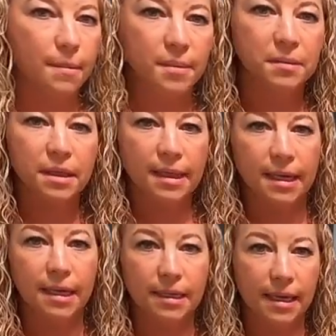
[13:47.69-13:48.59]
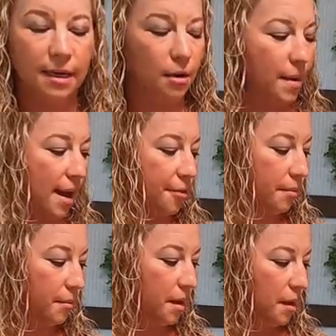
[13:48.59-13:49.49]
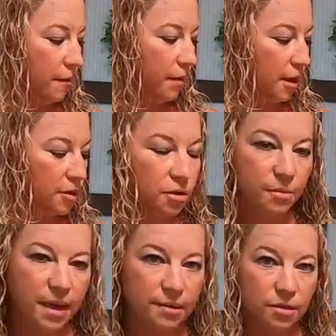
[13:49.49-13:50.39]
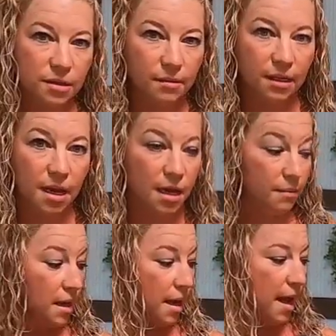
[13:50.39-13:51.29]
wipe them clean like in our bathroom they get toothpaste or something on them